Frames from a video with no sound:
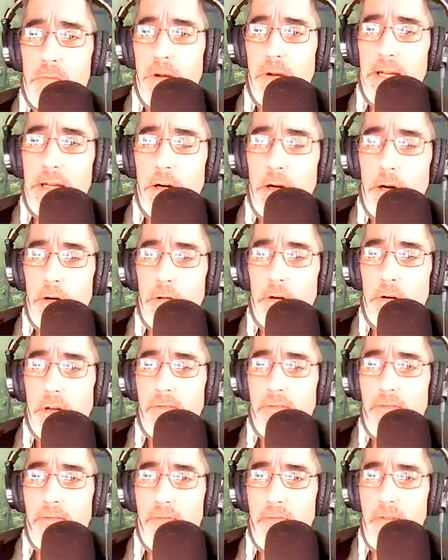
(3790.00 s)
white oak
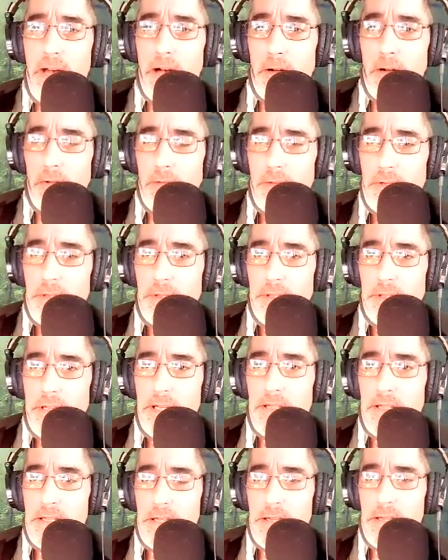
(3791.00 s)
fell
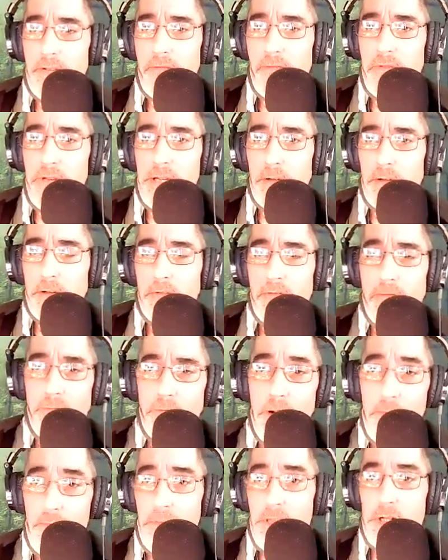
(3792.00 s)
into the field
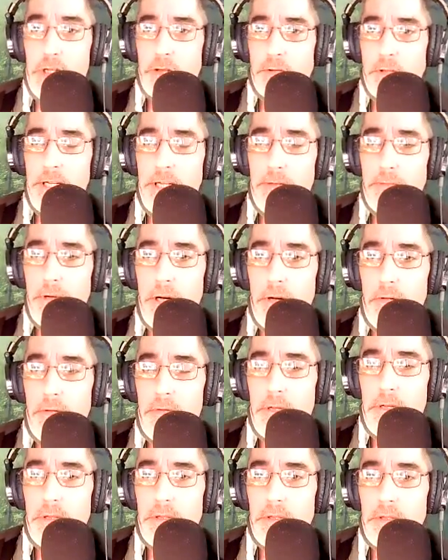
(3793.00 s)
from the tree row.
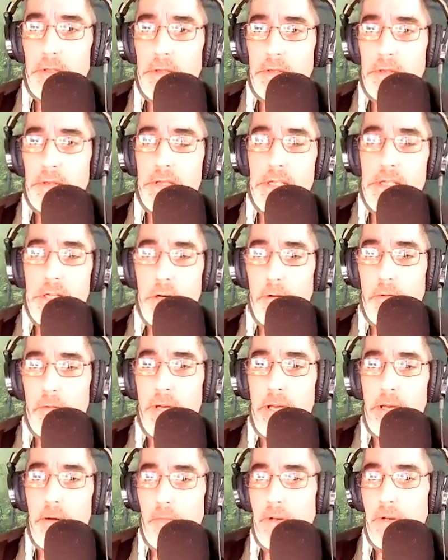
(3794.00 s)
So
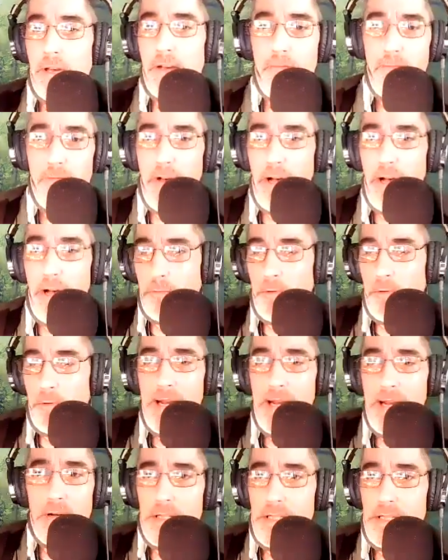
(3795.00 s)
it fell right
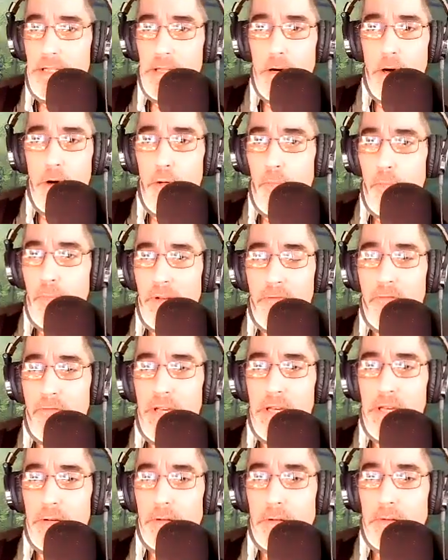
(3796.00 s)
out into the open
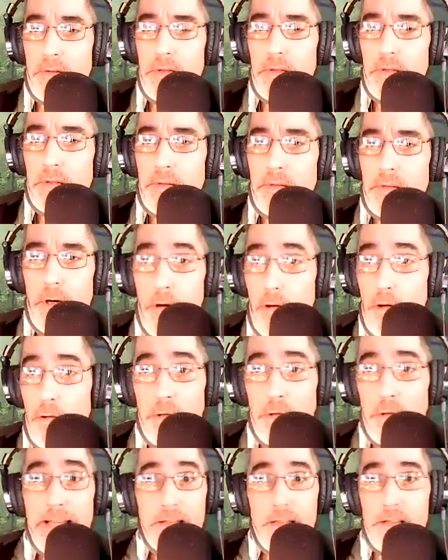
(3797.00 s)
field, the whole
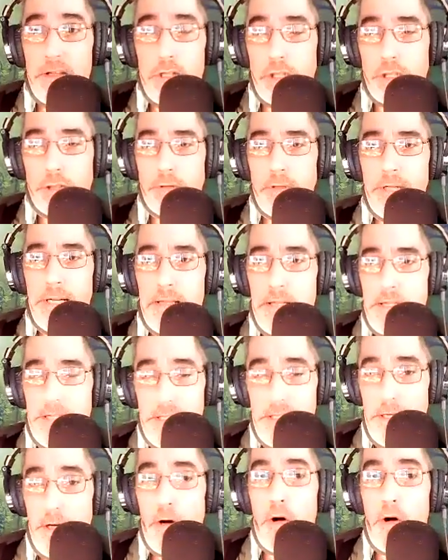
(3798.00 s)
length of the tree. This
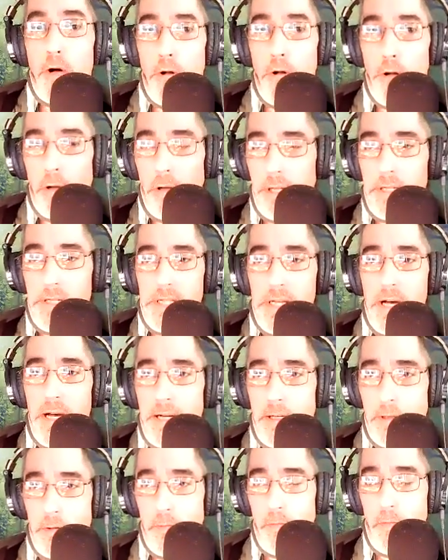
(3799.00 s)
is a whole
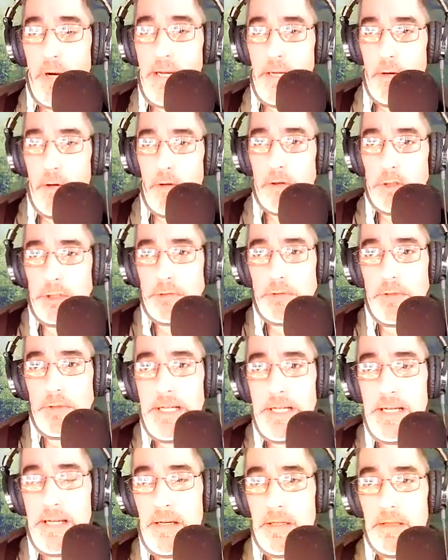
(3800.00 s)
entire white oak
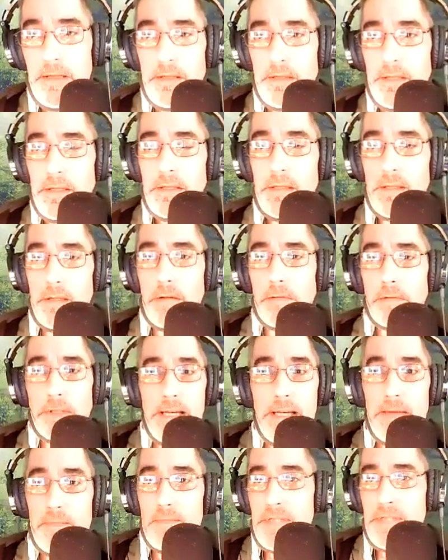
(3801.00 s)
tree,
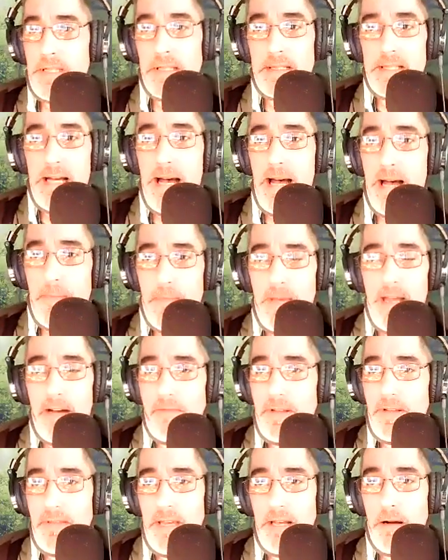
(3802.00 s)
limbs, the top,
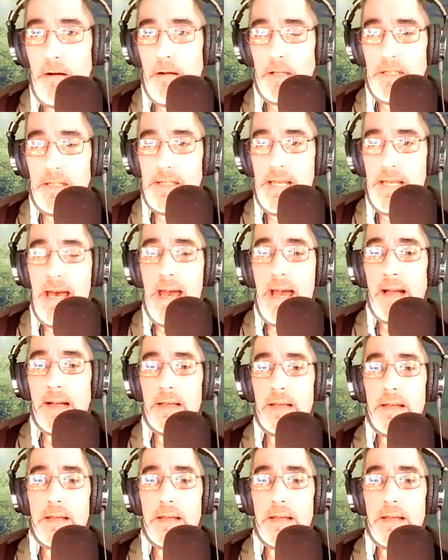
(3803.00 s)
everything all intact.